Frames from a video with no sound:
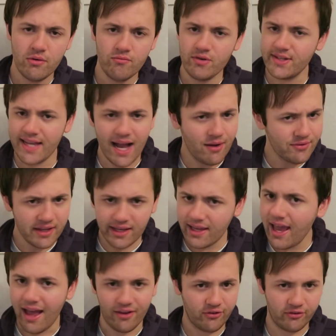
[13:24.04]
Resounding
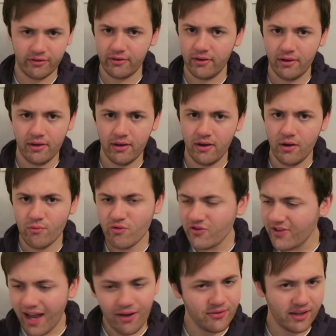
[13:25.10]
yes.
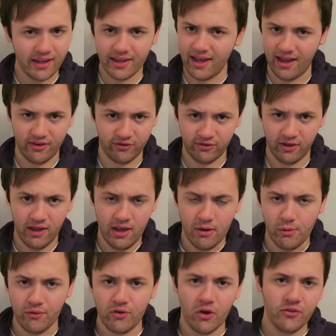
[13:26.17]
Resounding yes.
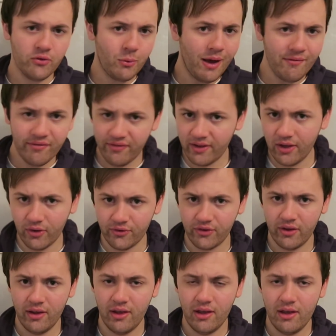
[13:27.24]
We've gone to
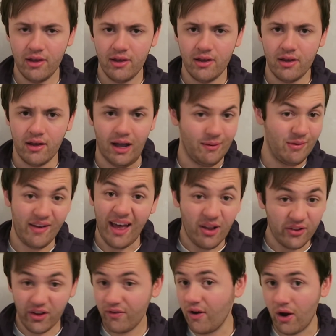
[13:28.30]
Anfield and we've
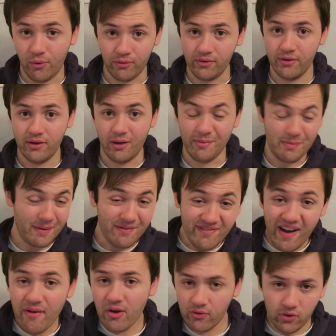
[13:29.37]
held our own. We've been
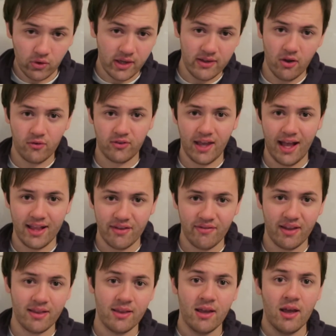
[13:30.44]
very unlucky not to get
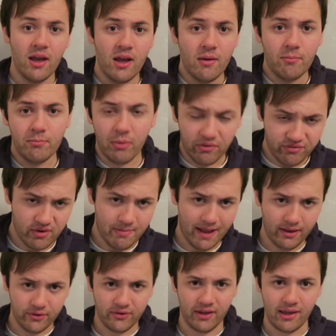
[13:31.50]
anything but for a
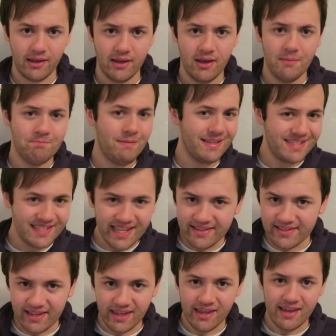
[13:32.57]
penalty. Man
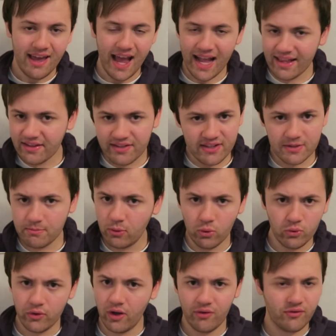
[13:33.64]
City, Ederson's
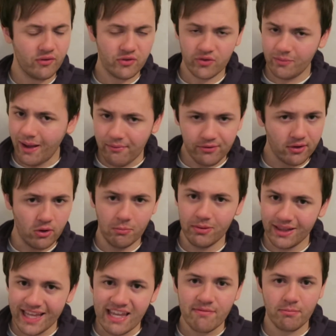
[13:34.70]
pulled off some absolutely
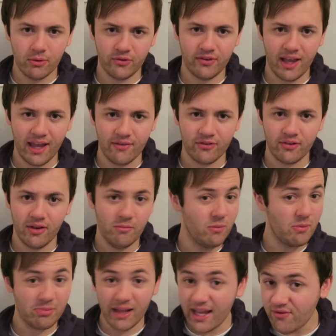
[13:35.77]
unbelievable saves.
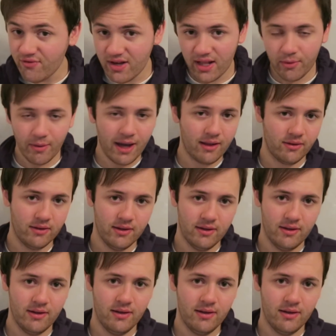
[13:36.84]
We've played really well.